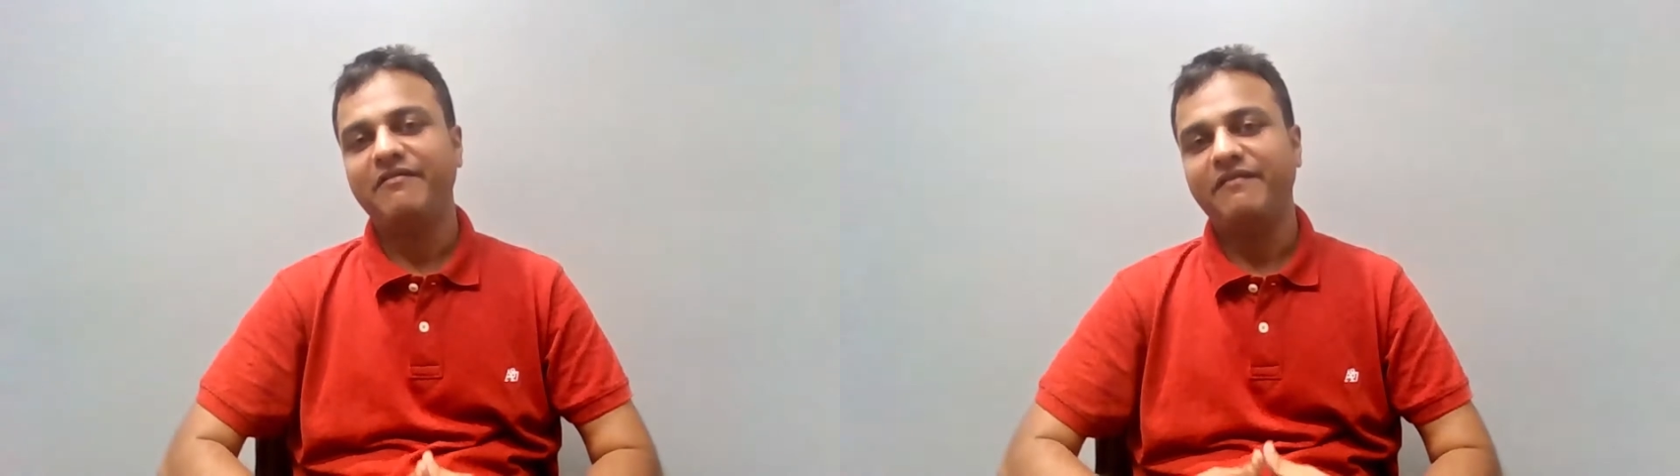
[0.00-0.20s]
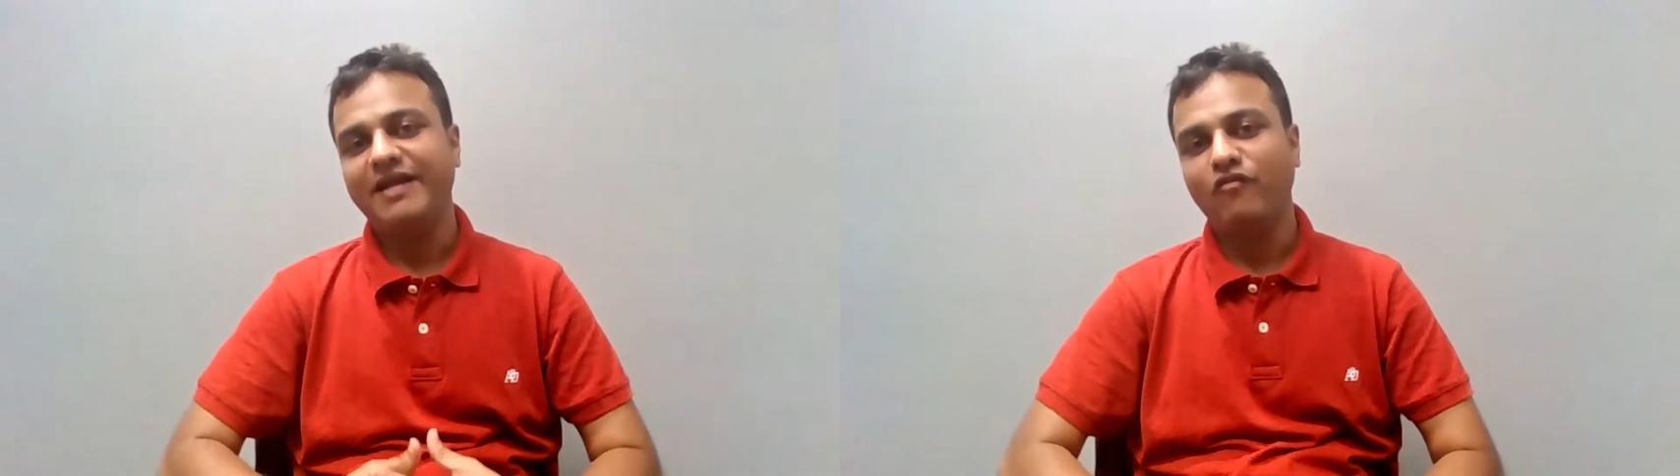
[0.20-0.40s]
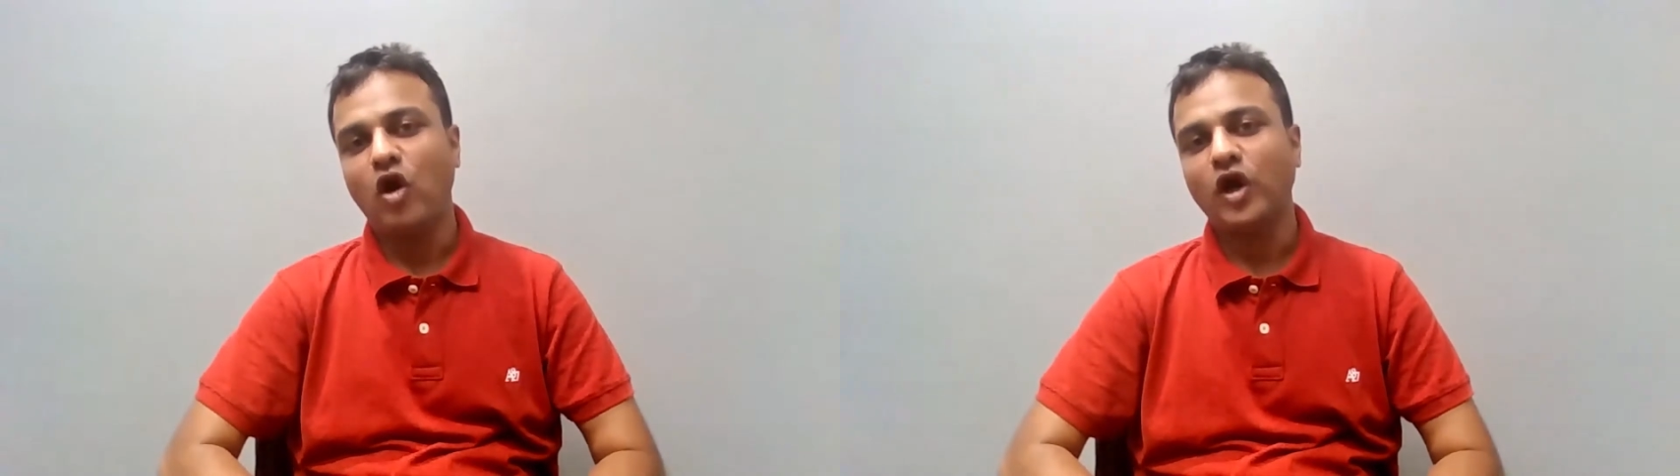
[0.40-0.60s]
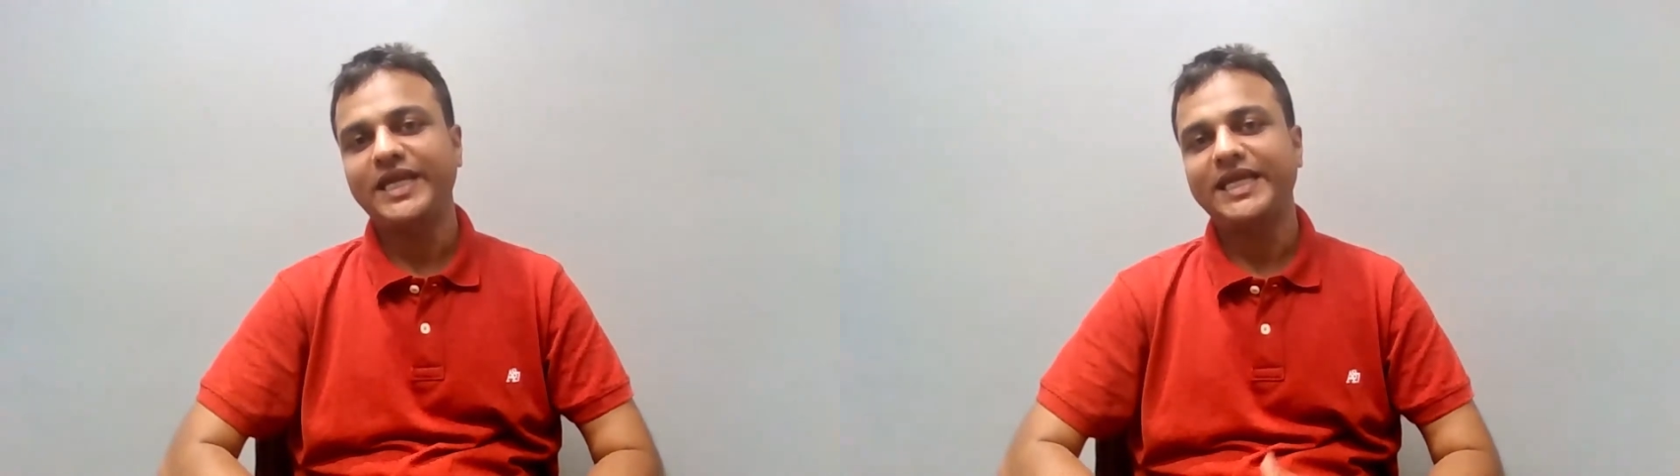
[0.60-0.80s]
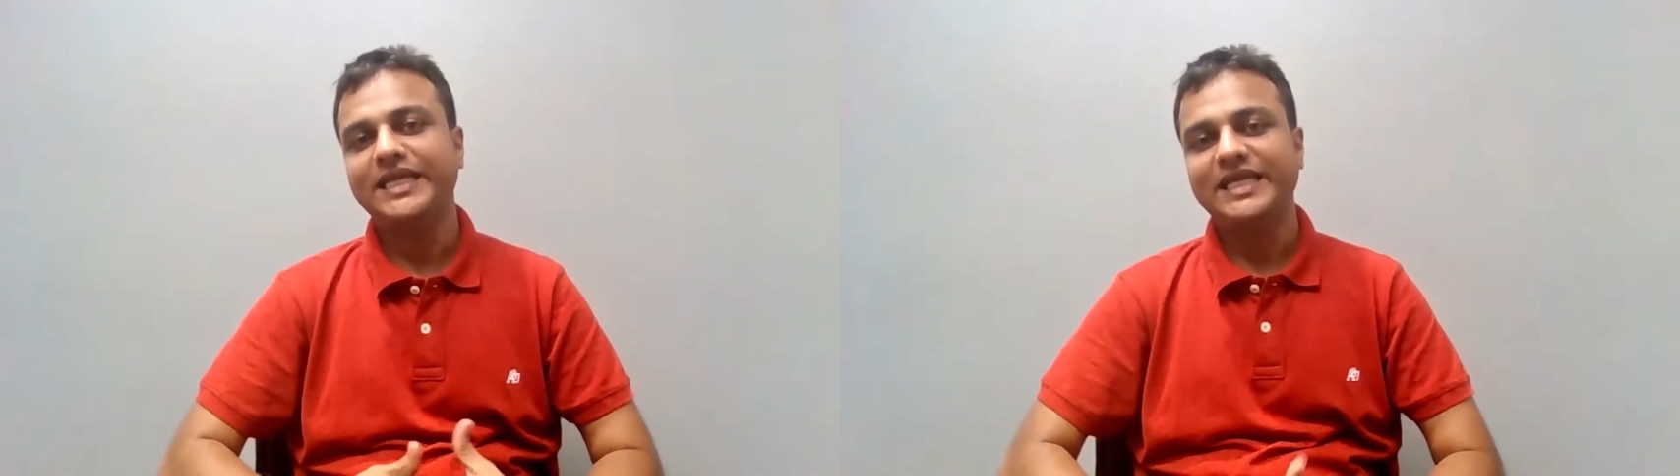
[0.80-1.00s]
via
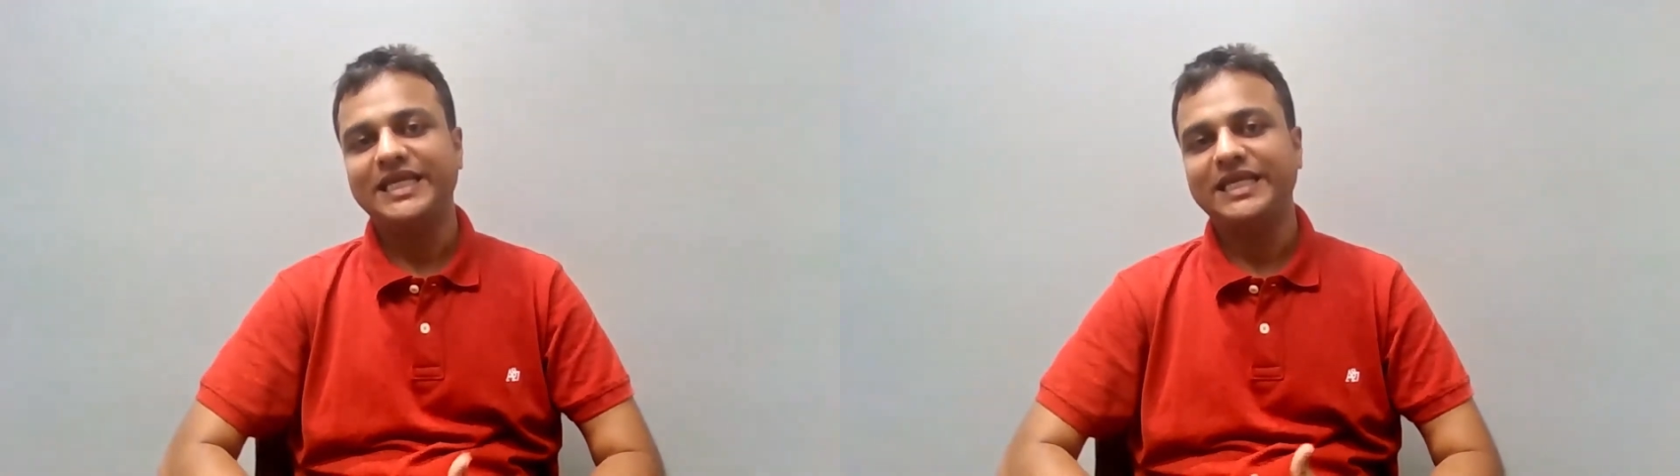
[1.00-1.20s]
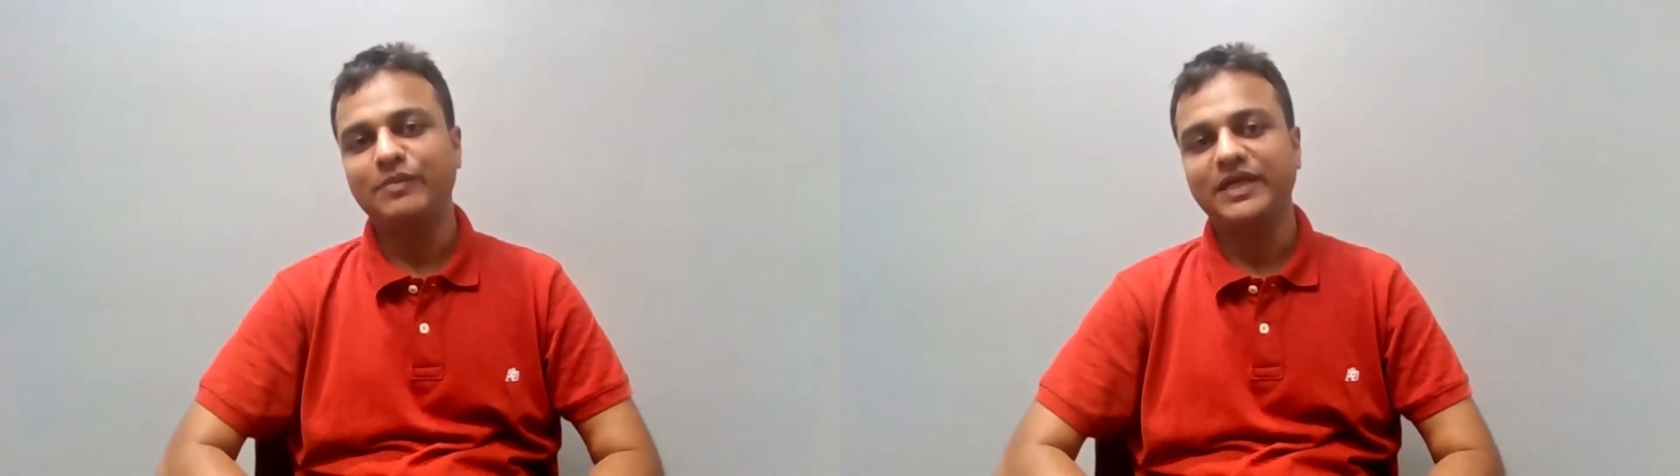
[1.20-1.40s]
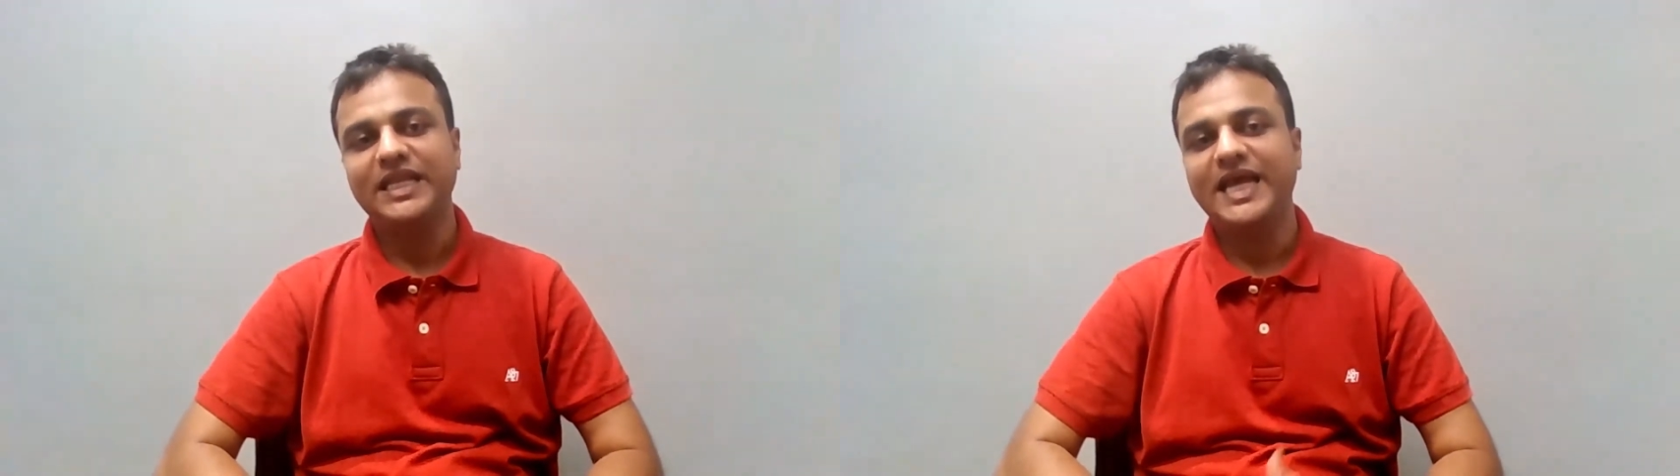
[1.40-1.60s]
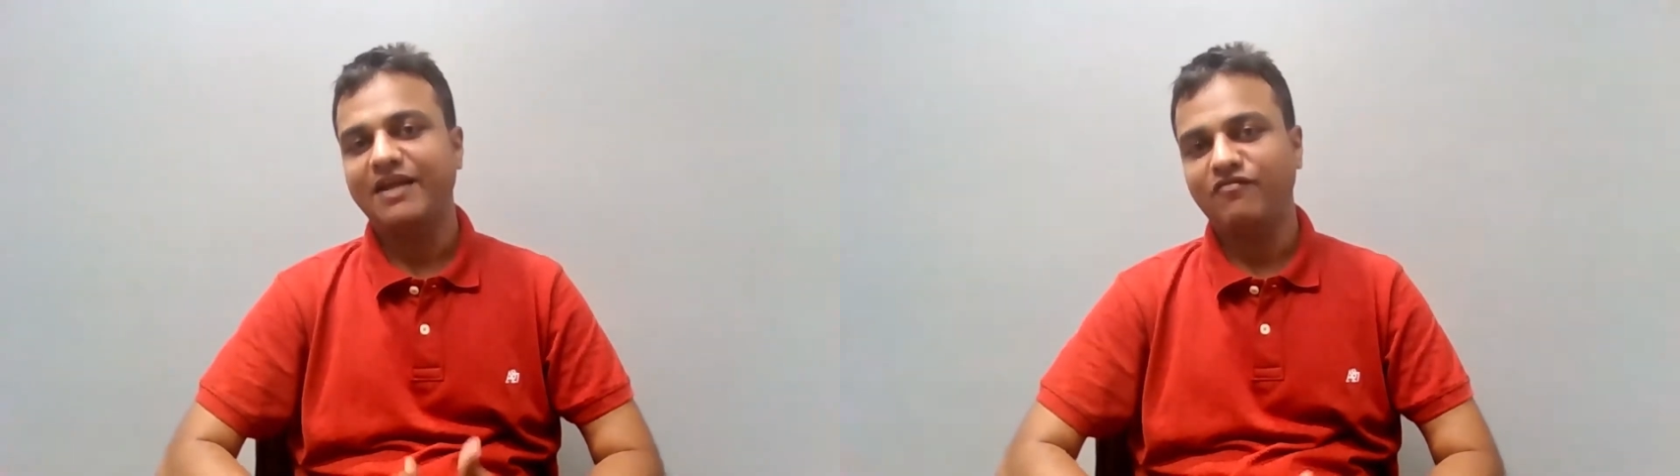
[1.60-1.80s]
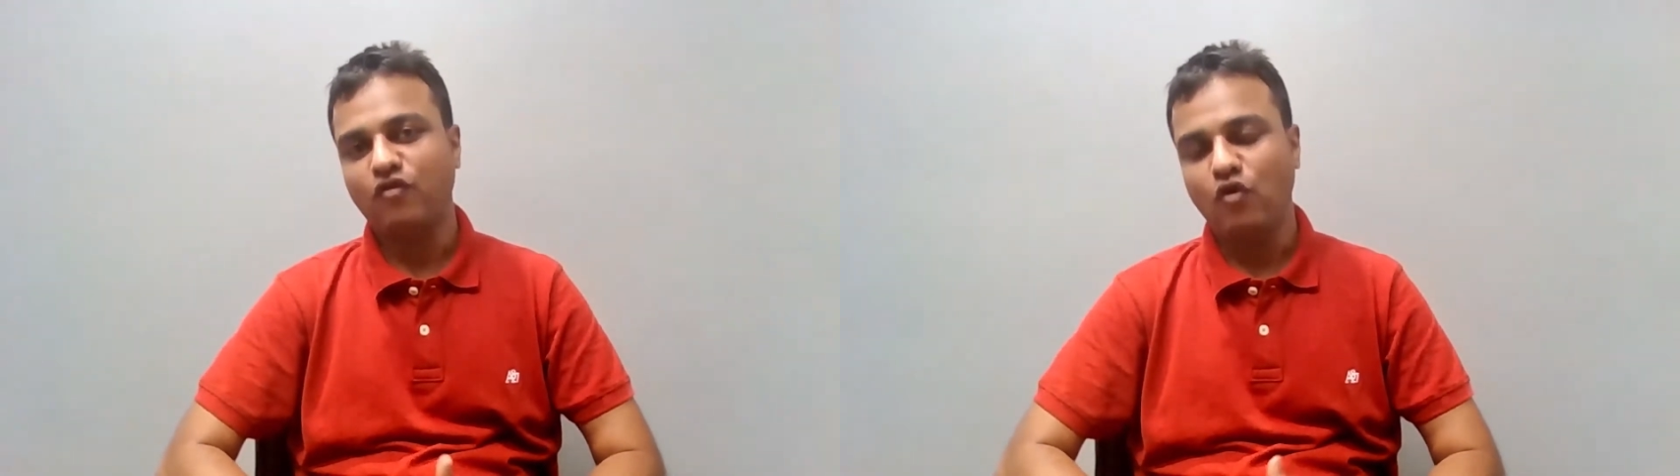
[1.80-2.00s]
walk-in, email,
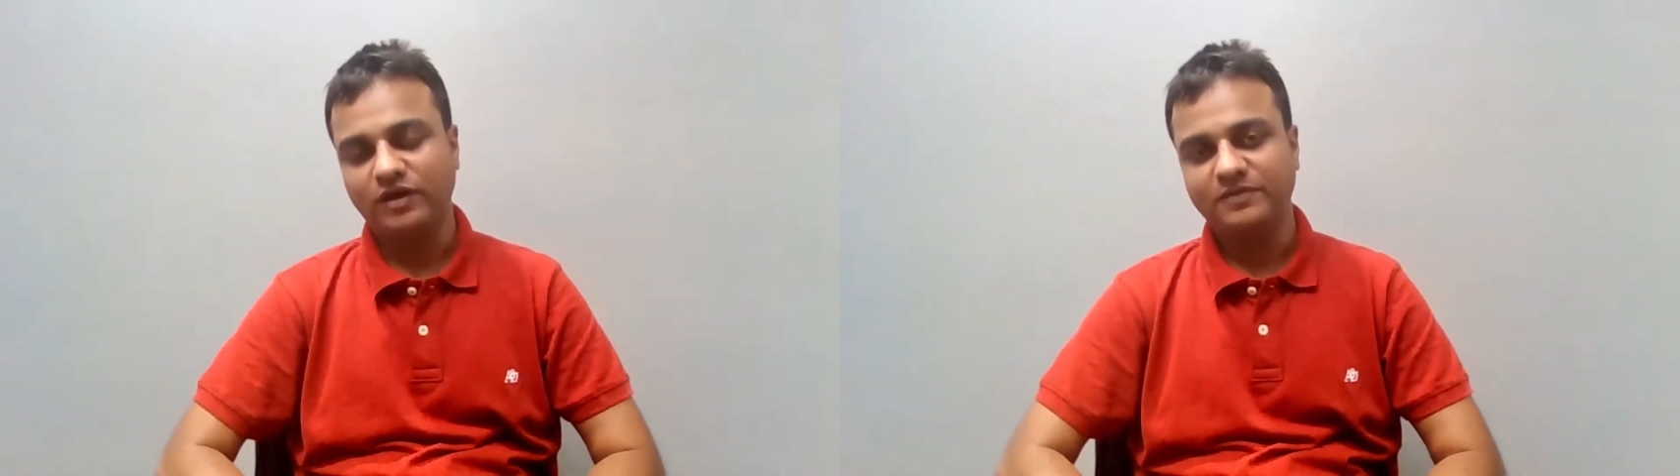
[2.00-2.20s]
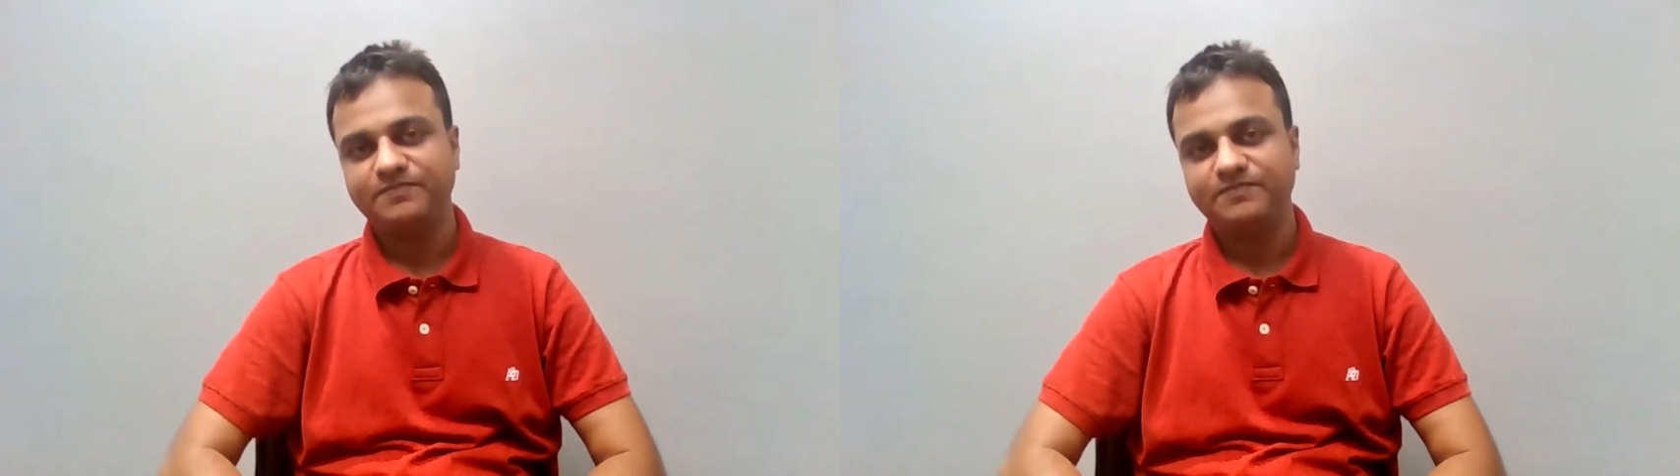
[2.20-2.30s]
and phone.